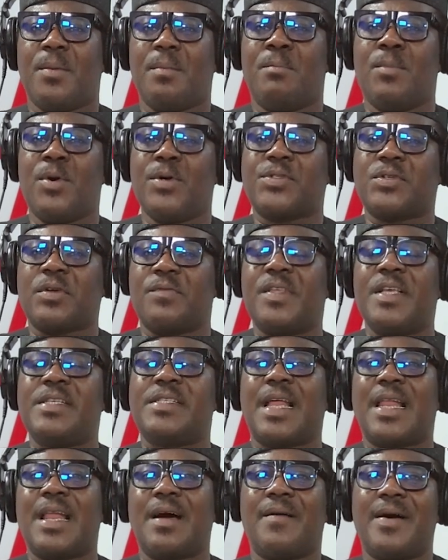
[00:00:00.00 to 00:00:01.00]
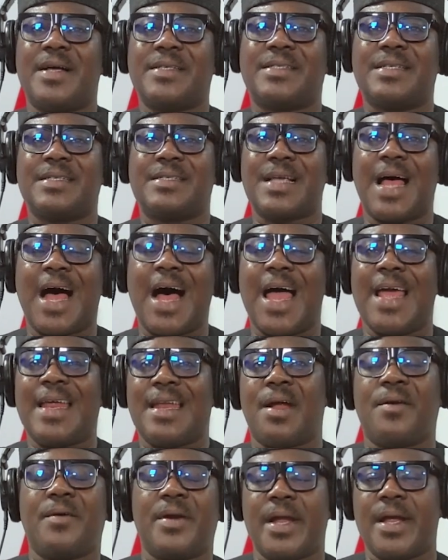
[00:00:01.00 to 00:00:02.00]
most of these allowances are
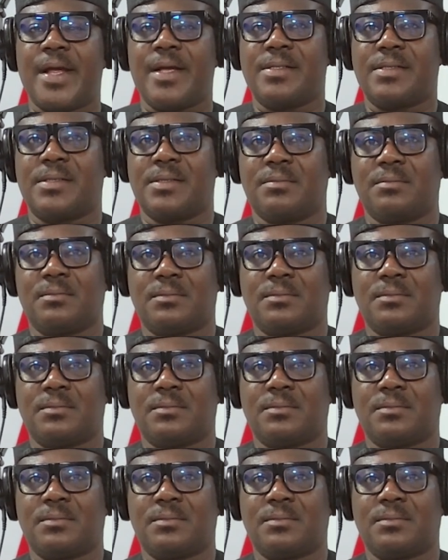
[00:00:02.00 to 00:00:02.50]
in arrears.